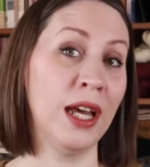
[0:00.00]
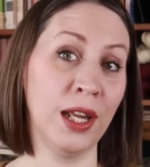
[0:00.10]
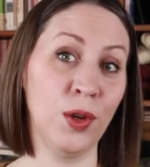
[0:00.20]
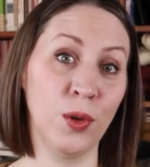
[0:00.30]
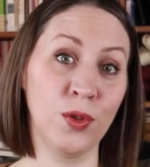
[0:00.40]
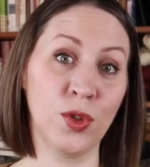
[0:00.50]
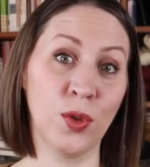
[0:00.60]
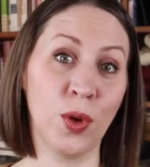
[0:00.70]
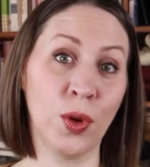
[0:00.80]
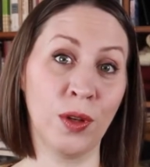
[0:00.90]
and
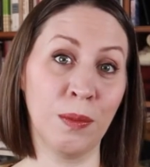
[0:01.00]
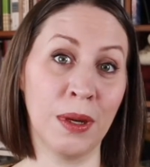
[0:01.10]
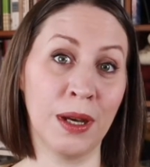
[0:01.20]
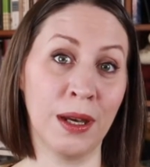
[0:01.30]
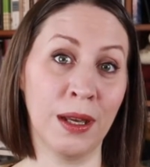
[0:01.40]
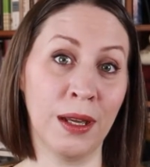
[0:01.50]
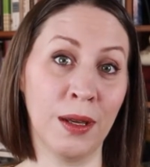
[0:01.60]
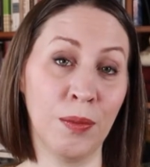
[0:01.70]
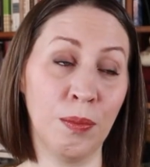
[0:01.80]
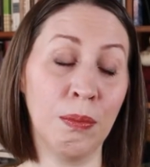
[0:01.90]
also on
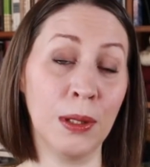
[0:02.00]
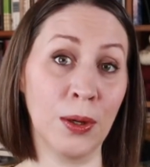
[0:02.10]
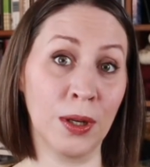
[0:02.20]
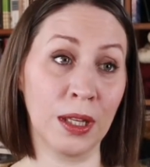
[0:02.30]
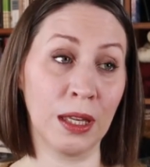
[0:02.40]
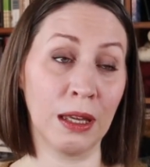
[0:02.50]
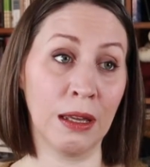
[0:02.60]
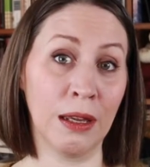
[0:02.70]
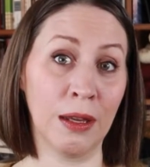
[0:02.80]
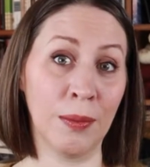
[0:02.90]
my blog
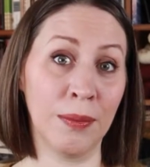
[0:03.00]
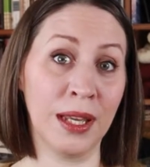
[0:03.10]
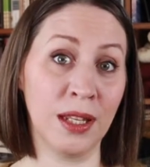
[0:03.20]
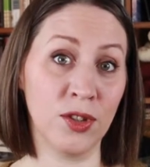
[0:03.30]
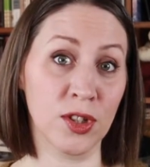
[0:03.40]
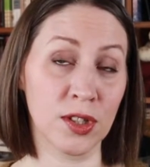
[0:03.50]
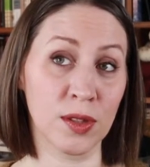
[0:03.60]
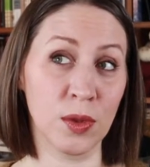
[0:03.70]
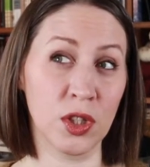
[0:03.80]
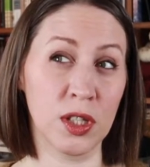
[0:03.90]
pages,
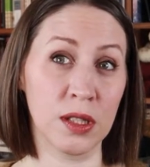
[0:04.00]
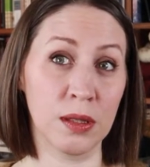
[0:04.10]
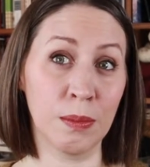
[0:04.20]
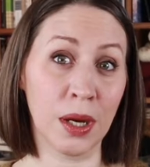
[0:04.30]
which is